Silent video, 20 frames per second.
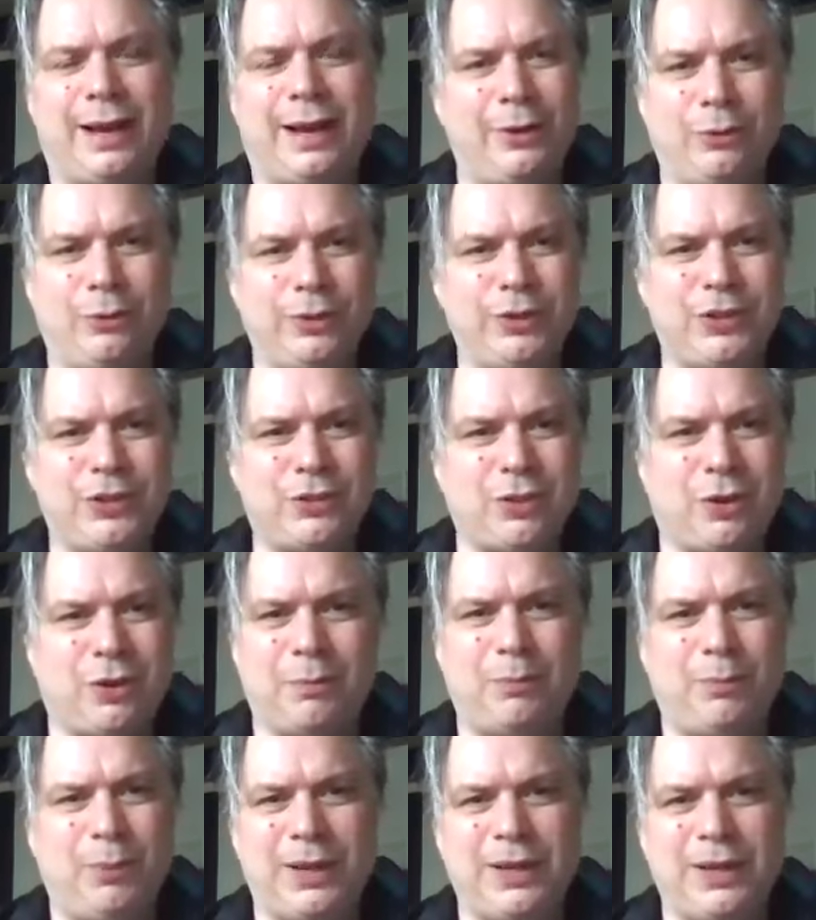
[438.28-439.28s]
I only
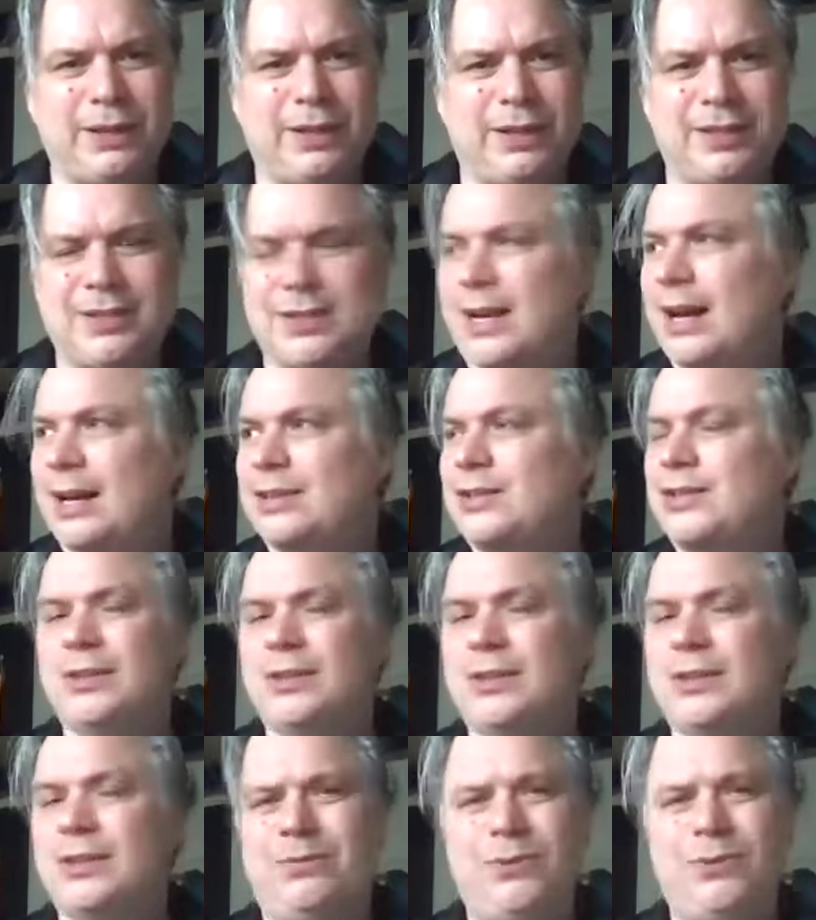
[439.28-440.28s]
stopped playing guitar
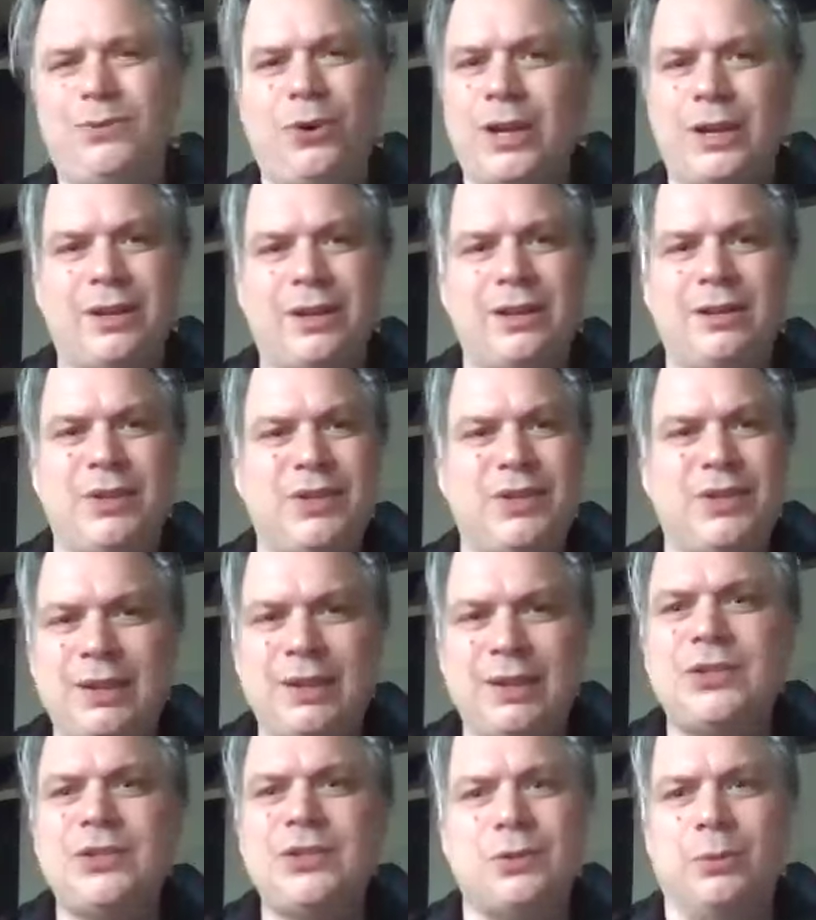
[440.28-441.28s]
to fucking eat my
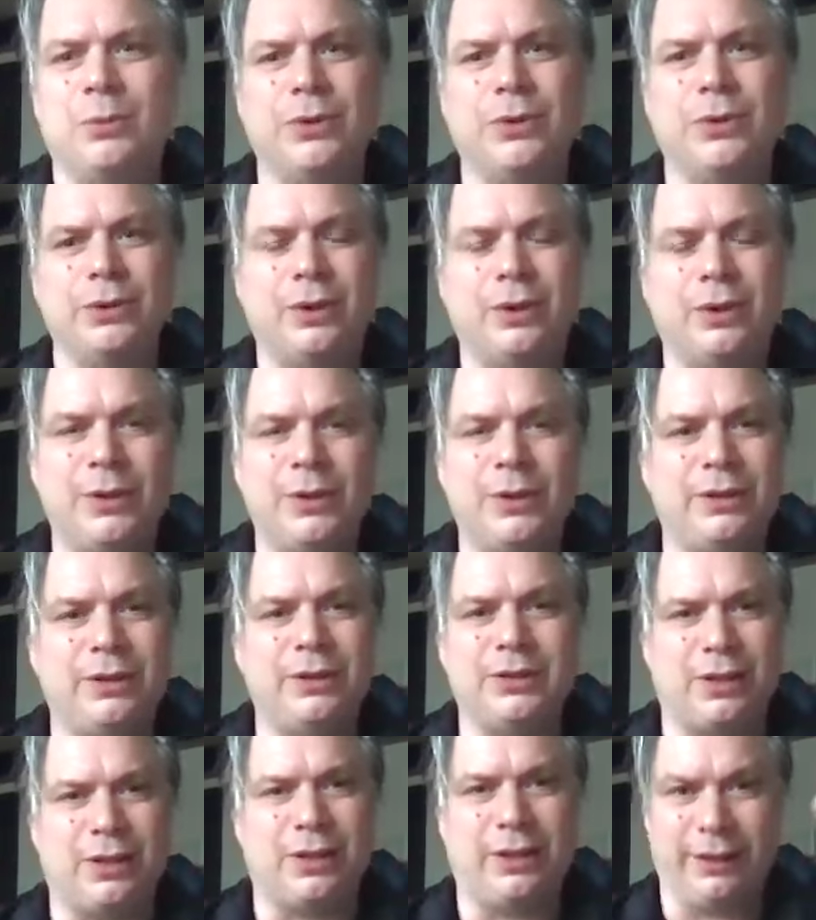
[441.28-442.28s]
tea or something, you know what I mean?
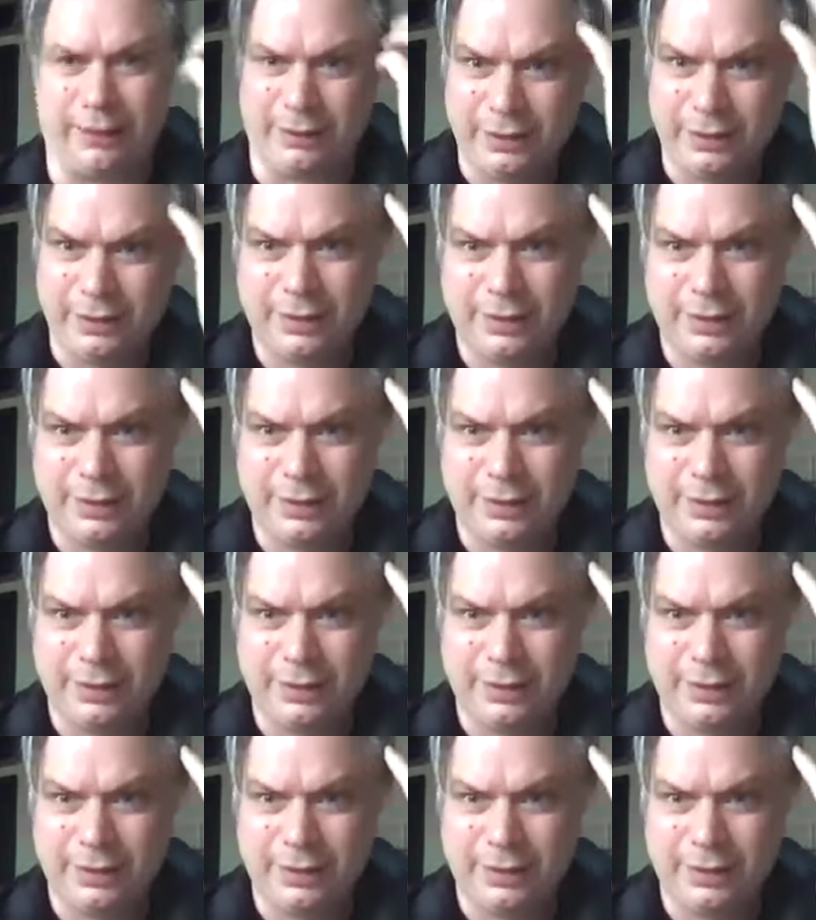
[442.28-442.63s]
It's like...